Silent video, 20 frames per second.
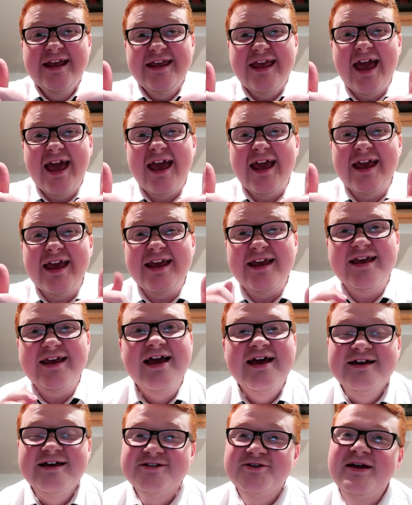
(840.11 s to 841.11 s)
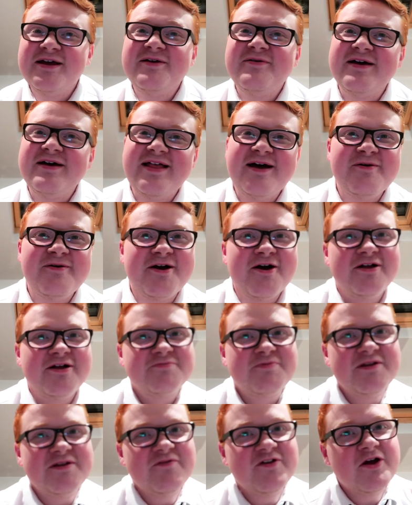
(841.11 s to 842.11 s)
Yay! So anyway, there we go.
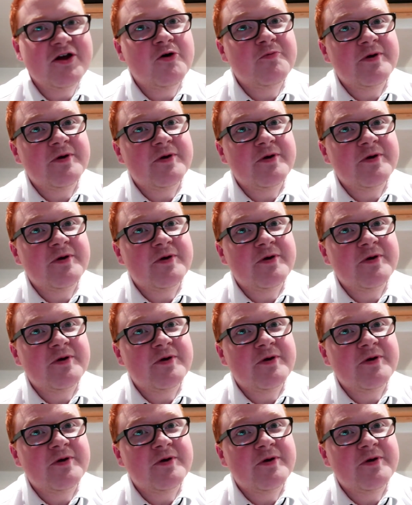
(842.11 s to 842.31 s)
It's been the video.